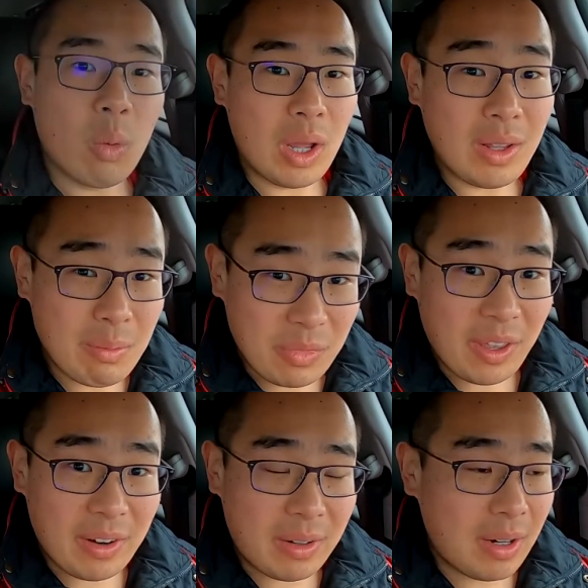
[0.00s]
While I'm
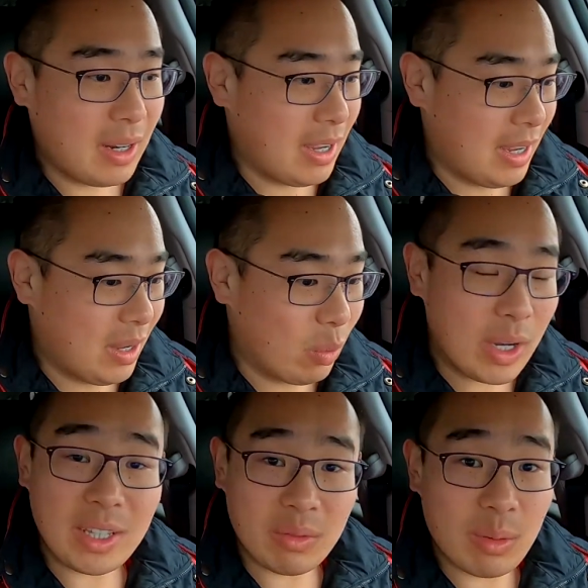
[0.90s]
there,
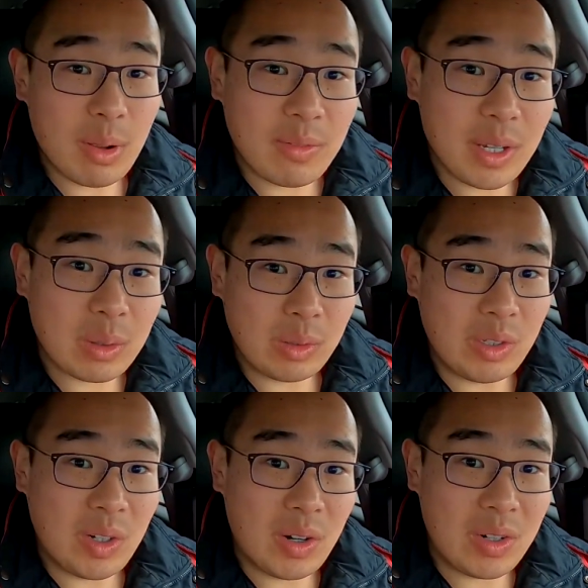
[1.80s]
waiting for my vehicle to
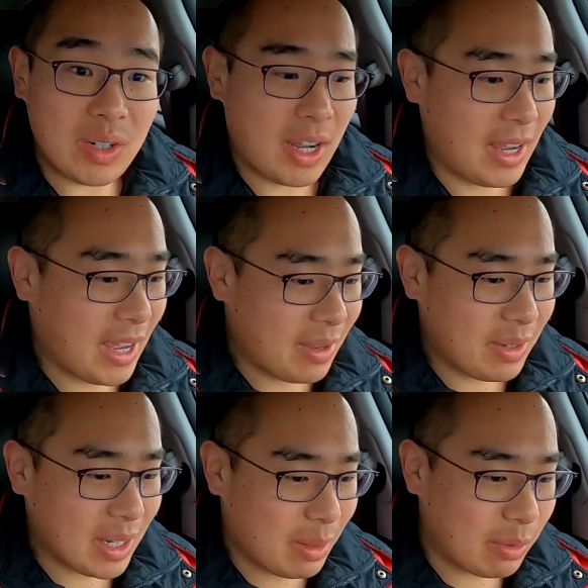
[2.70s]
charge, I have
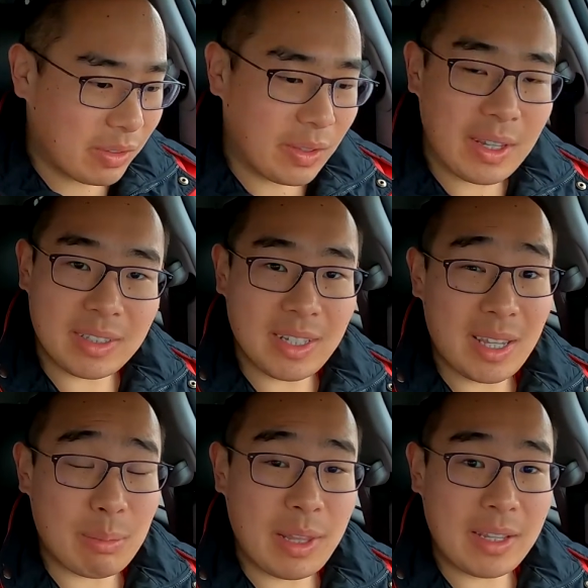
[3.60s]
a couple things that
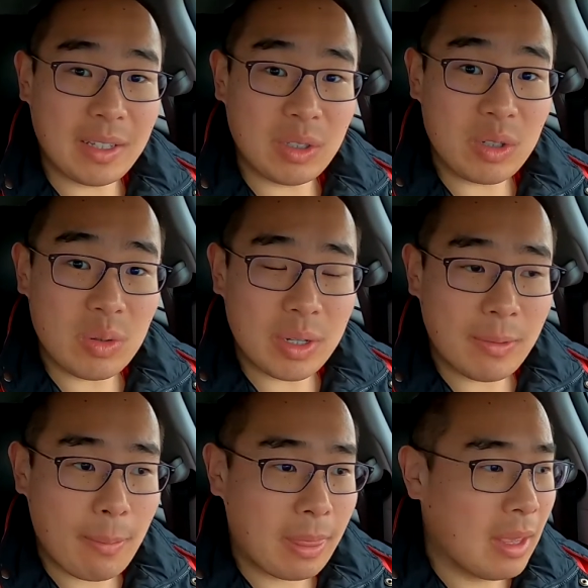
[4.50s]
I plan on doing.
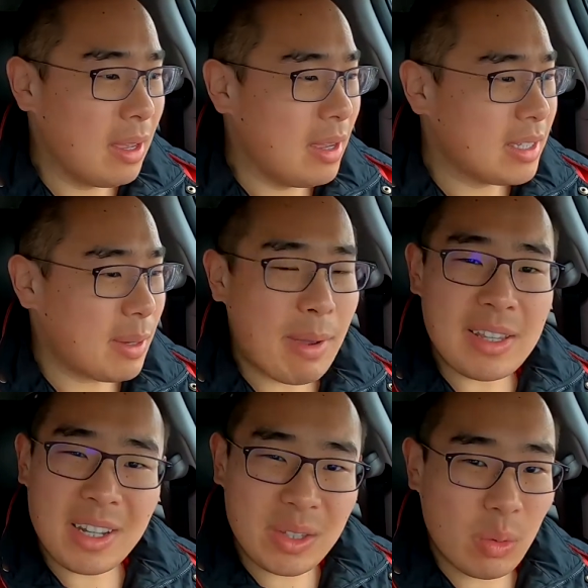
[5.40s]

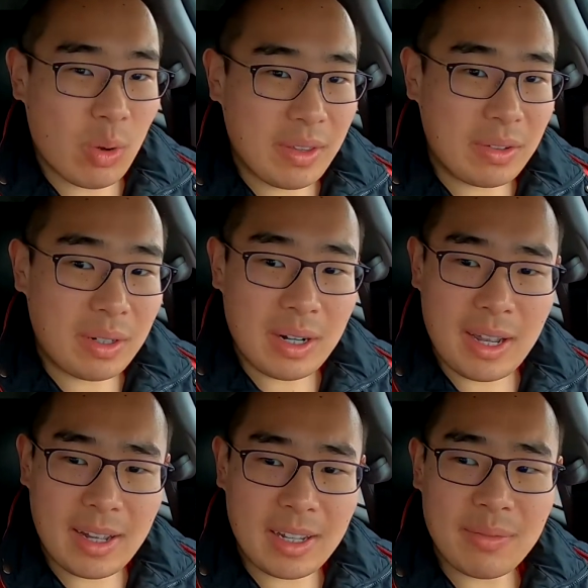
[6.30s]
Depending on the weather,
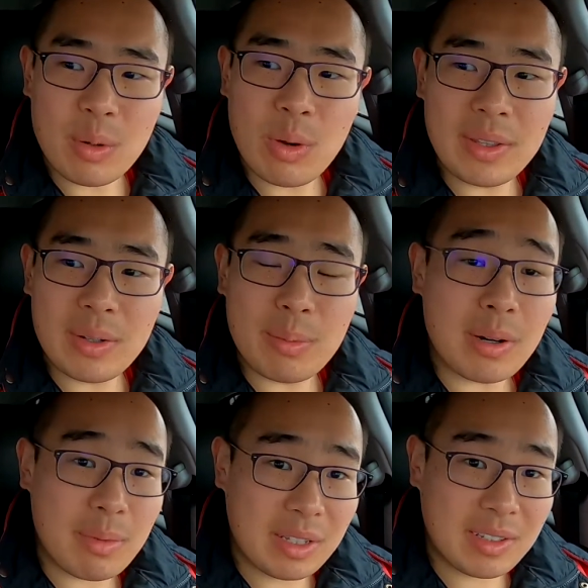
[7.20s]
if the weather
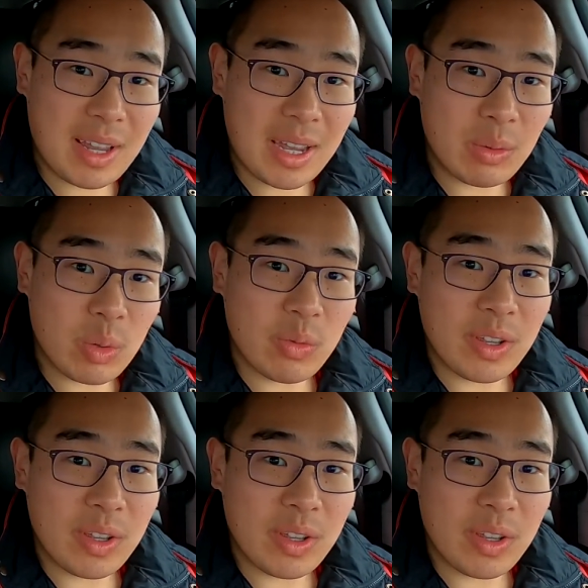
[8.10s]
permits, I will